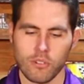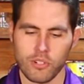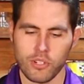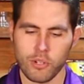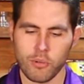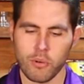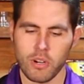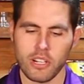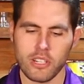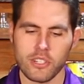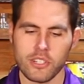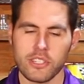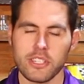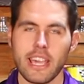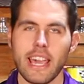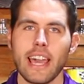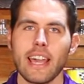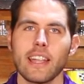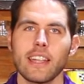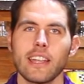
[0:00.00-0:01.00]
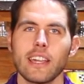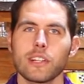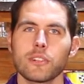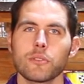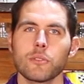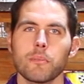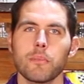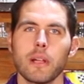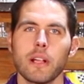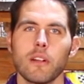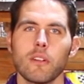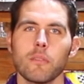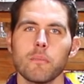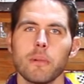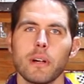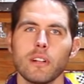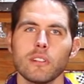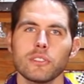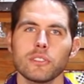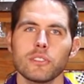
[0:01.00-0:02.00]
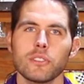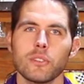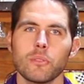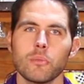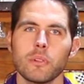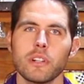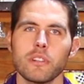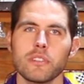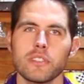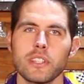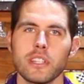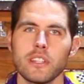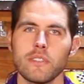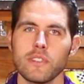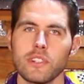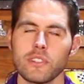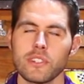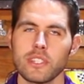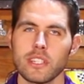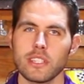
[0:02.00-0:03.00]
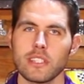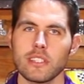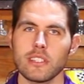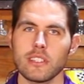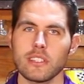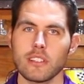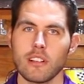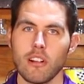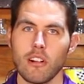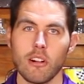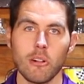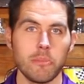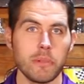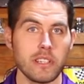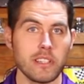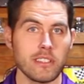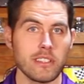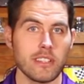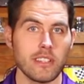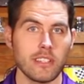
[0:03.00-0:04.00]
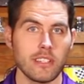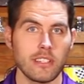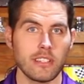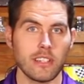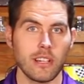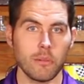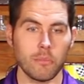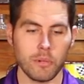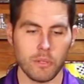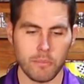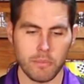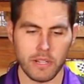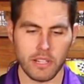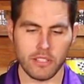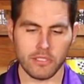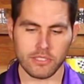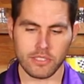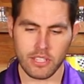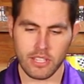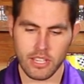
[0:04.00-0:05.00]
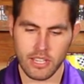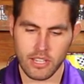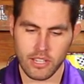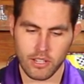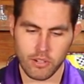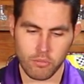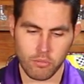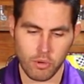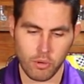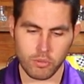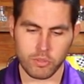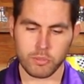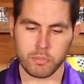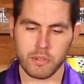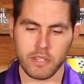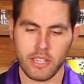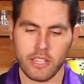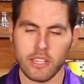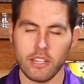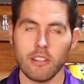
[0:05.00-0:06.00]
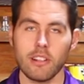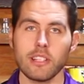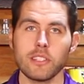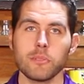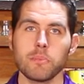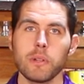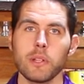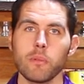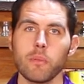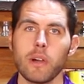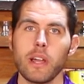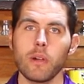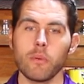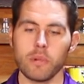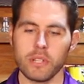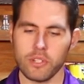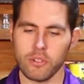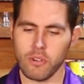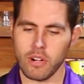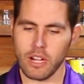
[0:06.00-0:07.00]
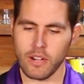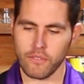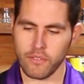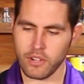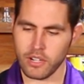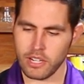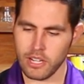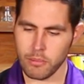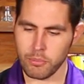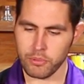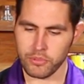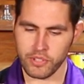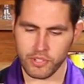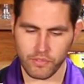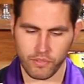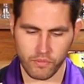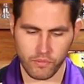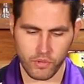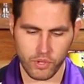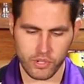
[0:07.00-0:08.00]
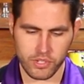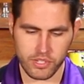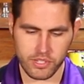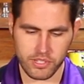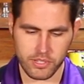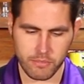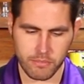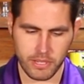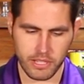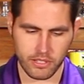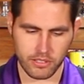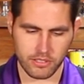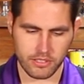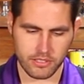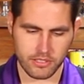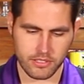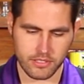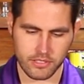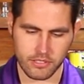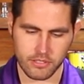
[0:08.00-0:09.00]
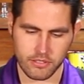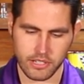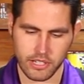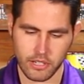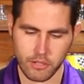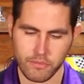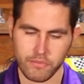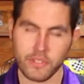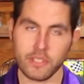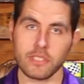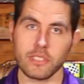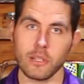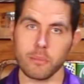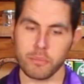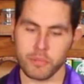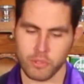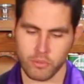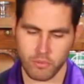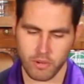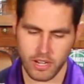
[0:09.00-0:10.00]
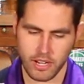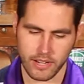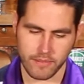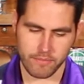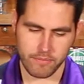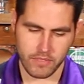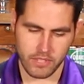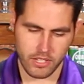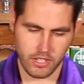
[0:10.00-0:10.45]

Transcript: or do you want to just add an extra pair of belts to the rear seat of your 60s car because they didn't come with belts? Well, here at Speedway we do offer a couple different versions of belts to help fix up your ride.